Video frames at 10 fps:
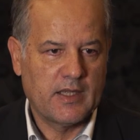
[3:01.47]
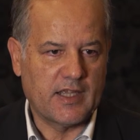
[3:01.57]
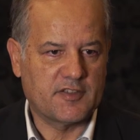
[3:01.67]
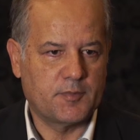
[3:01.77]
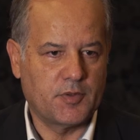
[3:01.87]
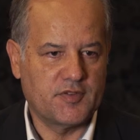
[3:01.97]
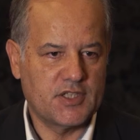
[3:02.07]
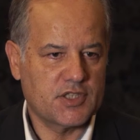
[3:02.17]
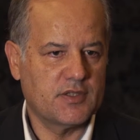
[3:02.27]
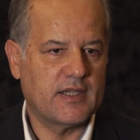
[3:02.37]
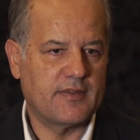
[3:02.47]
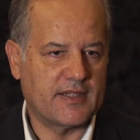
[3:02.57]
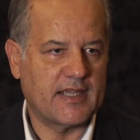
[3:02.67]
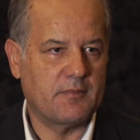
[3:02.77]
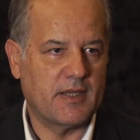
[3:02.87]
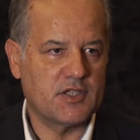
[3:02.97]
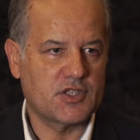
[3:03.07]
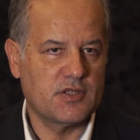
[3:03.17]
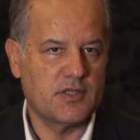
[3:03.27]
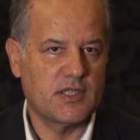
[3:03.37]
exposition that I
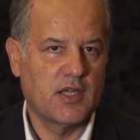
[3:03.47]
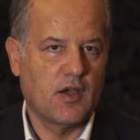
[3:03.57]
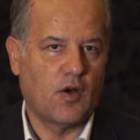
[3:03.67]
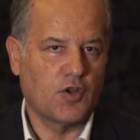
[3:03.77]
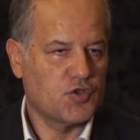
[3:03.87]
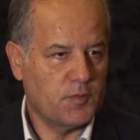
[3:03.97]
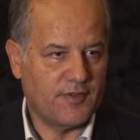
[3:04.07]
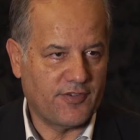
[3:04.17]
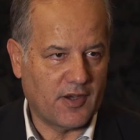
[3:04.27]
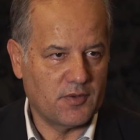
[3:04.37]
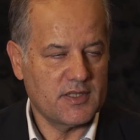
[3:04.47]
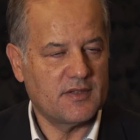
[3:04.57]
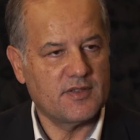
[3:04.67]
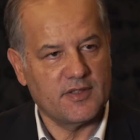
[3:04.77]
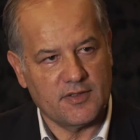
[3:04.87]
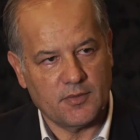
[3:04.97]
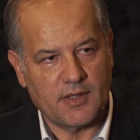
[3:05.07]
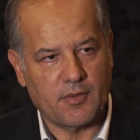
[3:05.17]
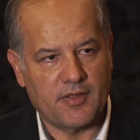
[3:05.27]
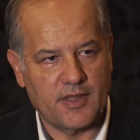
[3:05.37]
mentioned ought to be found, and this is
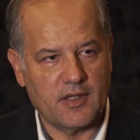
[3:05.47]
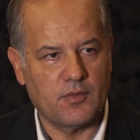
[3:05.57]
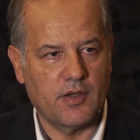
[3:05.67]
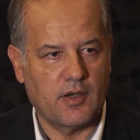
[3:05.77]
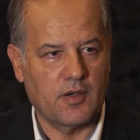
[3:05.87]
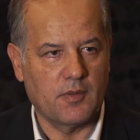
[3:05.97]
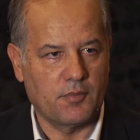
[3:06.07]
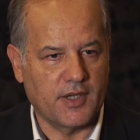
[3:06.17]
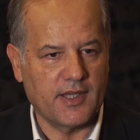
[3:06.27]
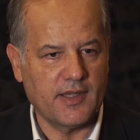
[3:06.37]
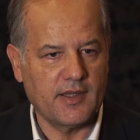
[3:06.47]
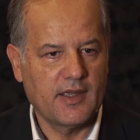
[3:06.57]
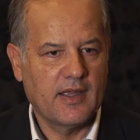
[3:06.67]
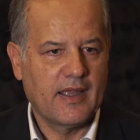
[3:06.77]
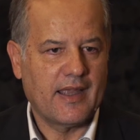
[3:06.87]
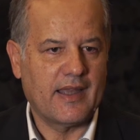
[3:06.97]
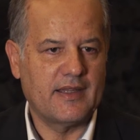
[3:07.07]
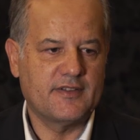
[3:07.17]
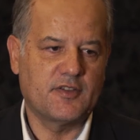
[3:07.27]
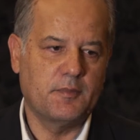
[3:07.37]
what we think we are bringing, and
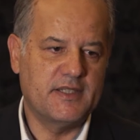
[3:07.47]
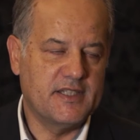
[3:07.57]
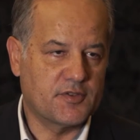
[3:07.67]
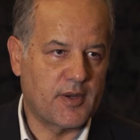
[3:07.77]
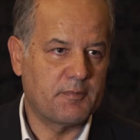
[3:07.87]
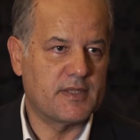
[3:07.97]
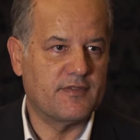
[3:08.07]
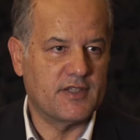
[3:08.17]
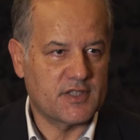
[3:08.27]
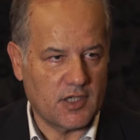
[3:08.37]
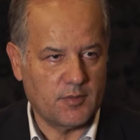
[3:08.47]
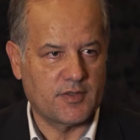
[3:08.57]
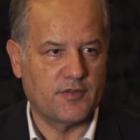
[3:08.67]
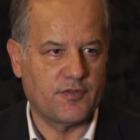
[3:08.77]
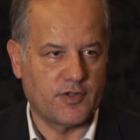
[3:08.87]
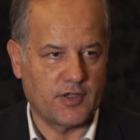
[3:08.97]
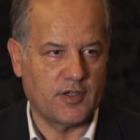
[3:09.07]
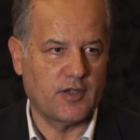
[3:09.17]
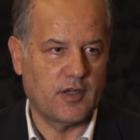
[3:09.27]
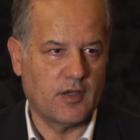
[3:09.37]
it's a bit disruptive in terms of
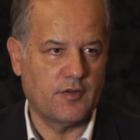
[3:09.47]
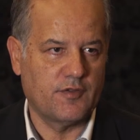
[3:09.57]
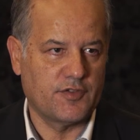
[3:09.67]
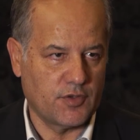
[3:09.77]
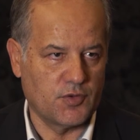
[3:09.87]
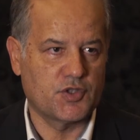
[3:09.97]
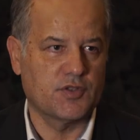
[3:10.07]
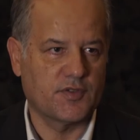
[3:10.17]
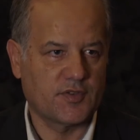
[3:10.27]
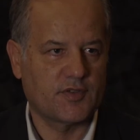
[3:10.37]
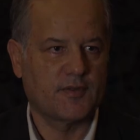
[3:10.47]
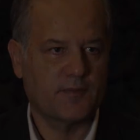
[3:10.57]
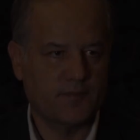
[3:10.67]
solutions.